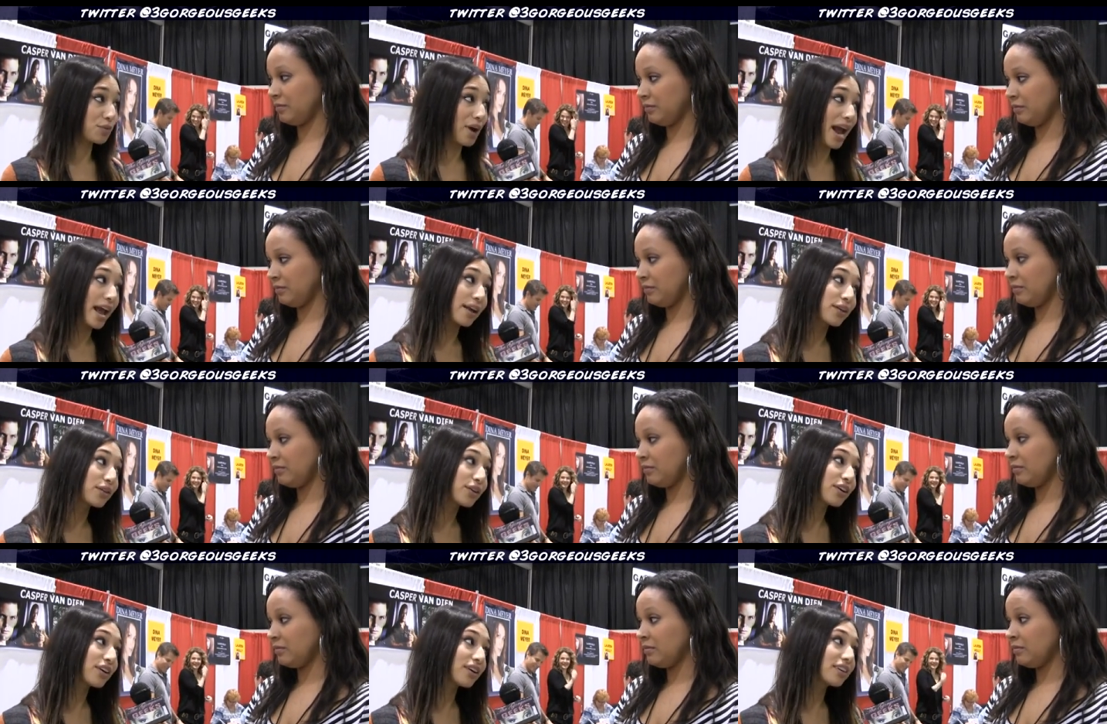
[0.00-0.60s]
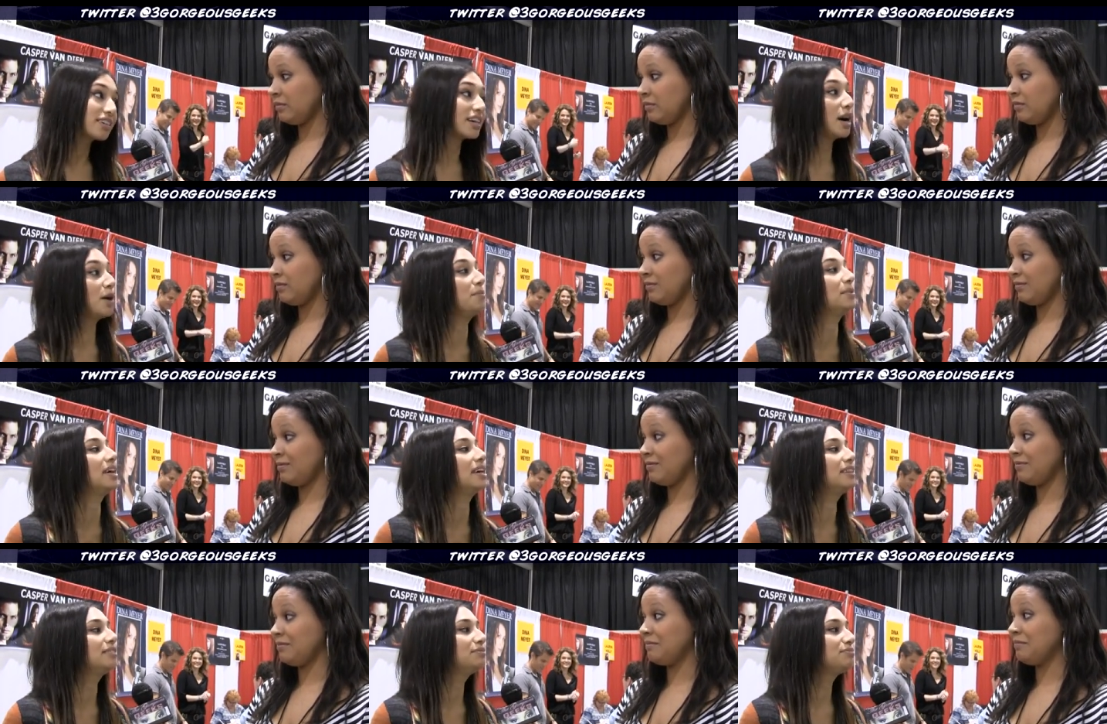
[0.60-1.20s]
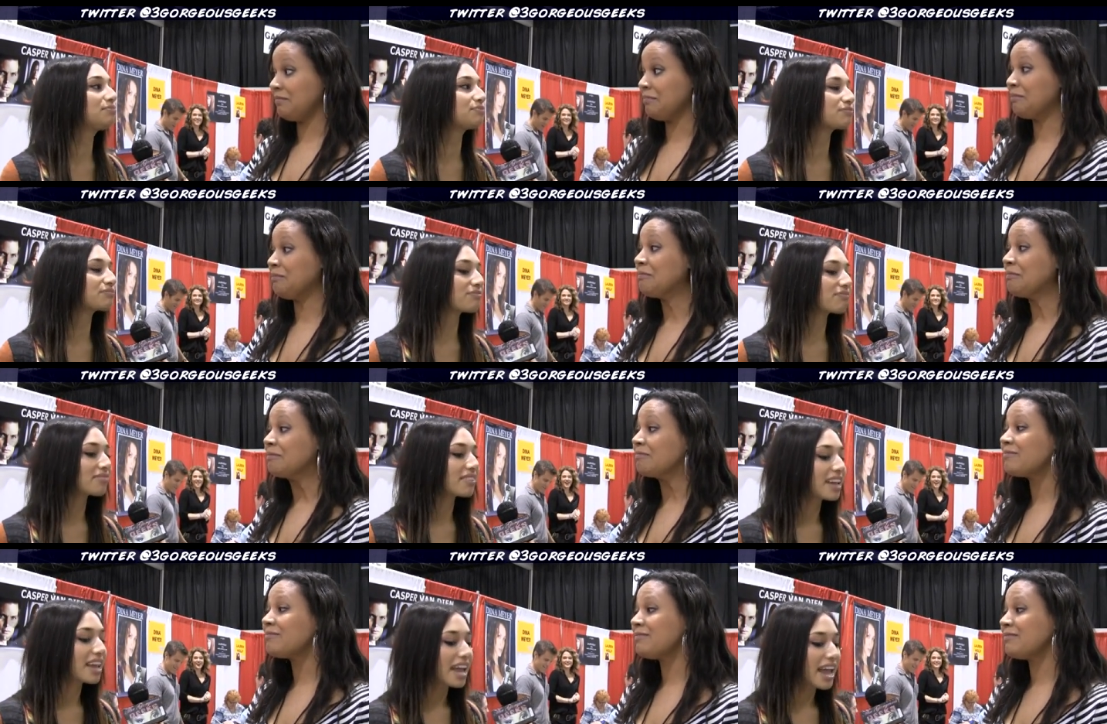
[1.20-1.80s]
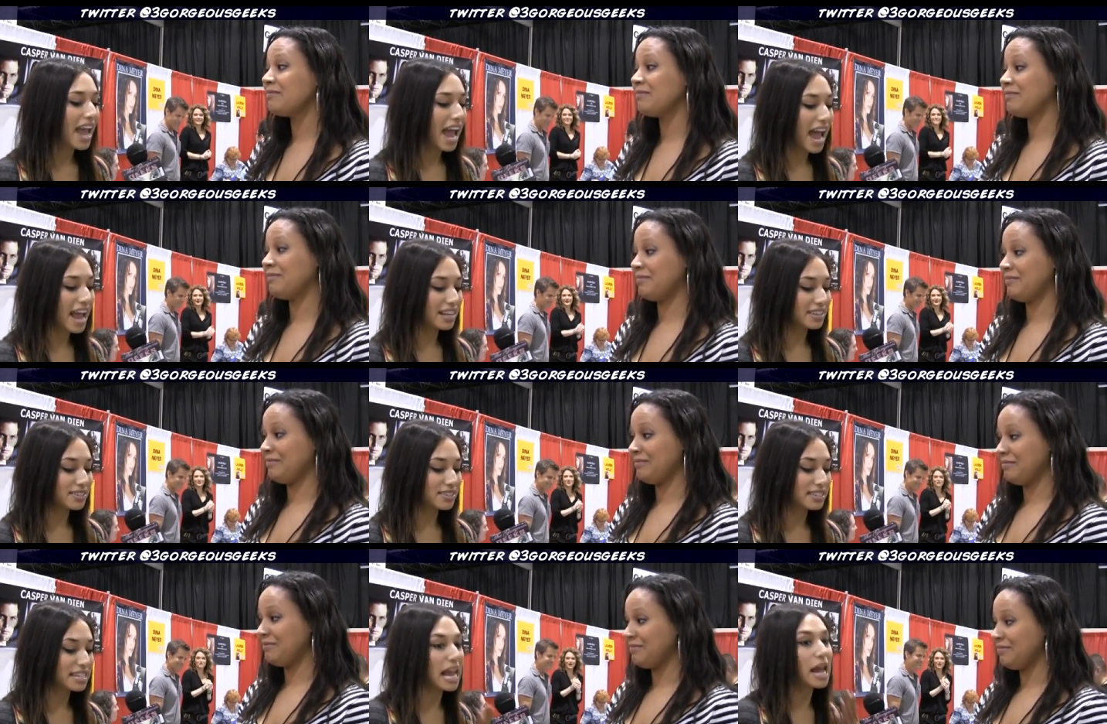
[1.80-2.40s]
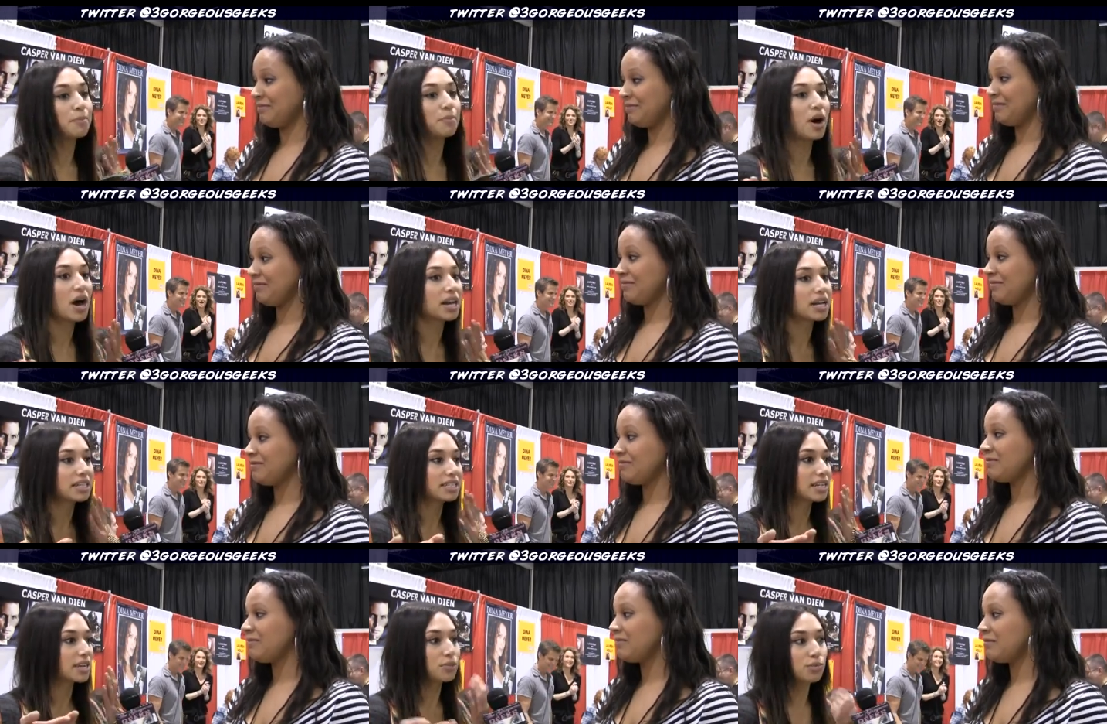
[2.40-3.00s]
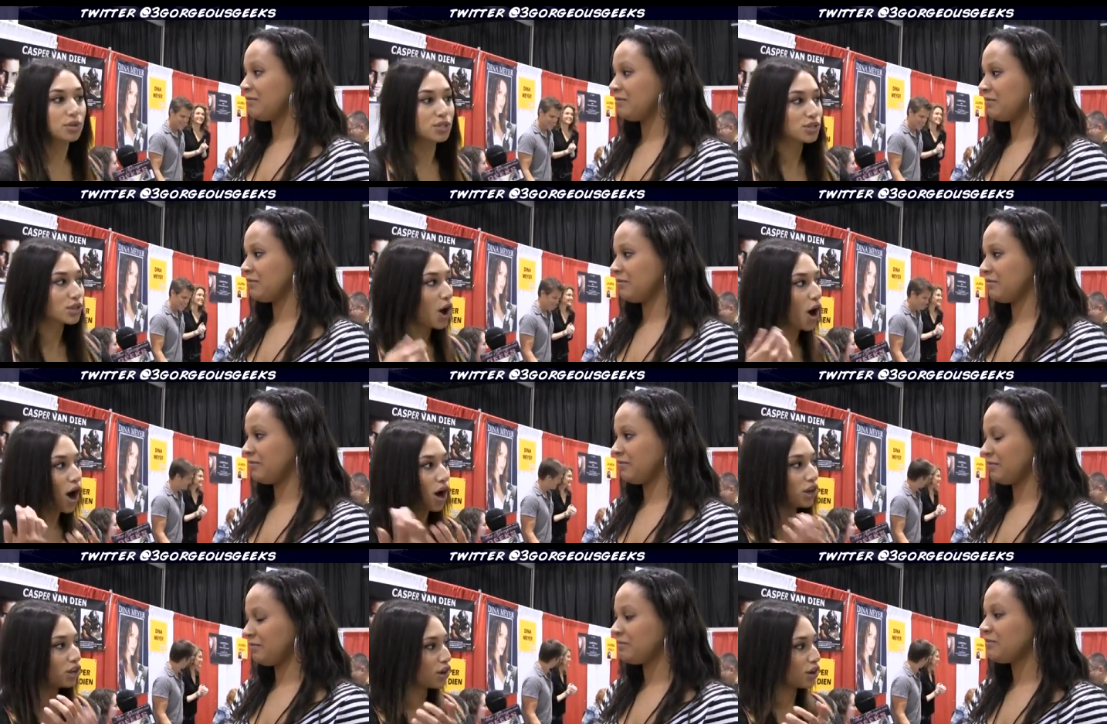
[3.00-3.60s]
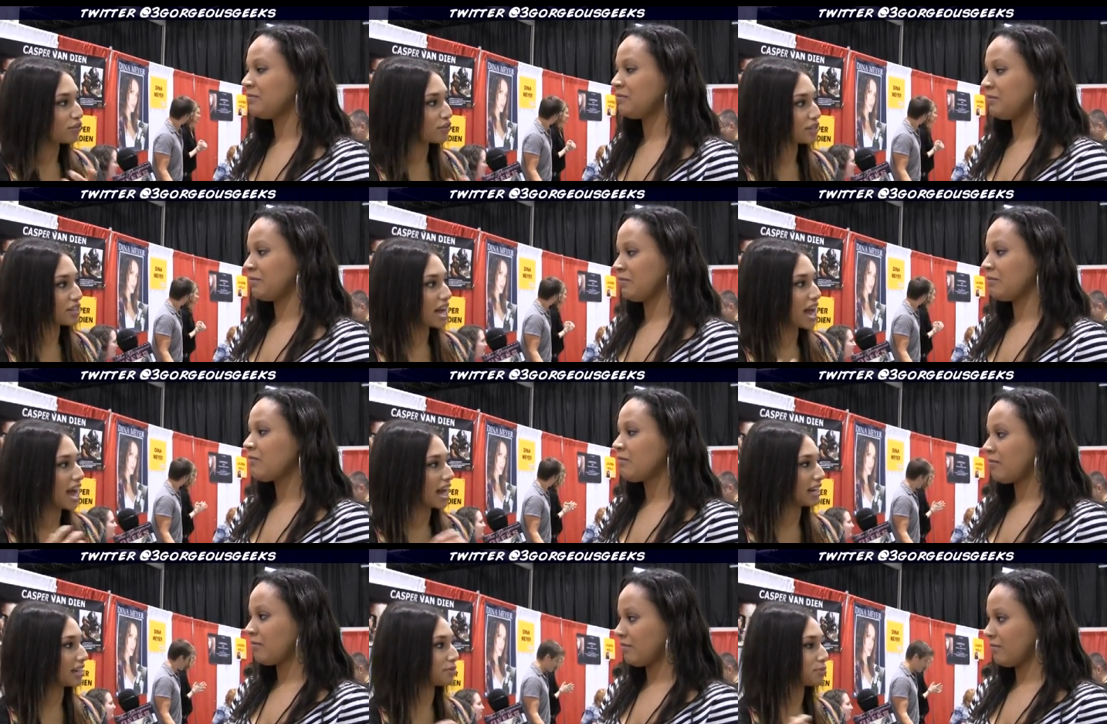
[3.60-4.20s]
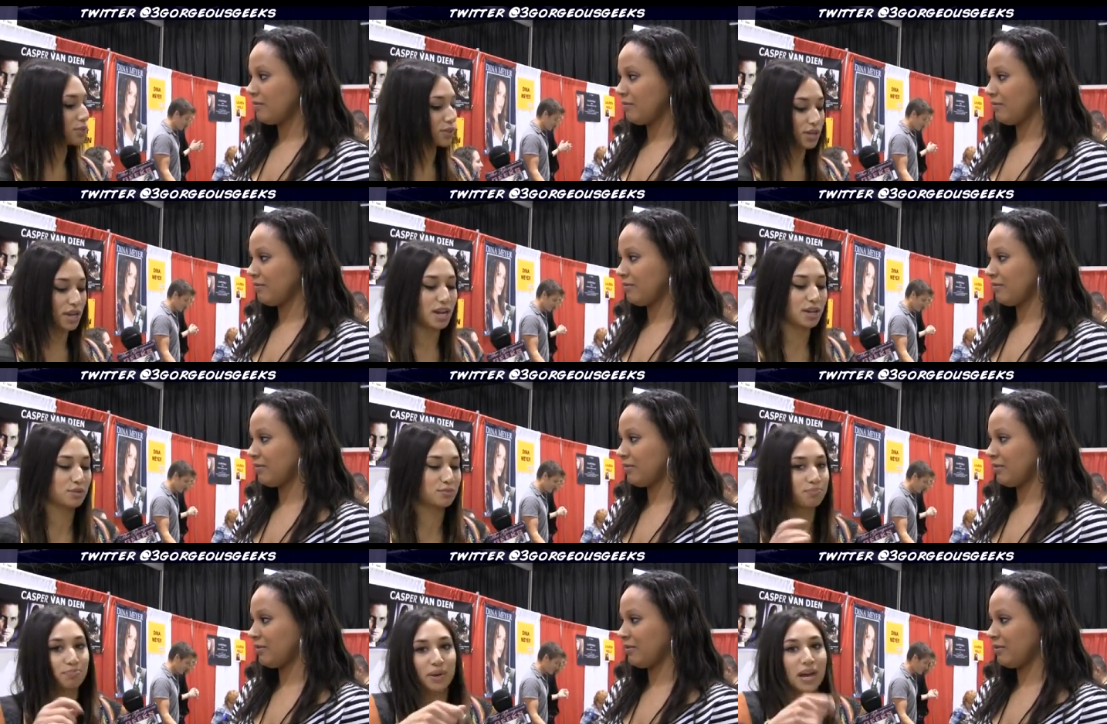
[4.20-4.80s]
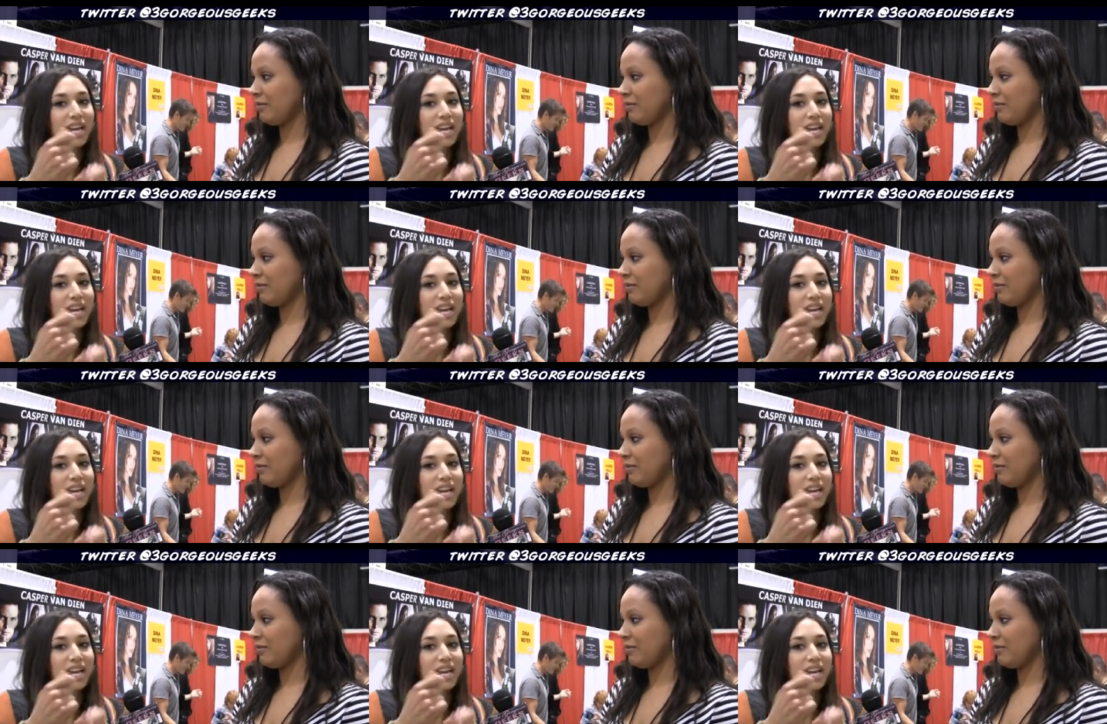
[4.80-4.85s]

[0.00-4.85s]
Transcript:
Speaker 1: wrangler come in, and Sam Huntington was all over that and was like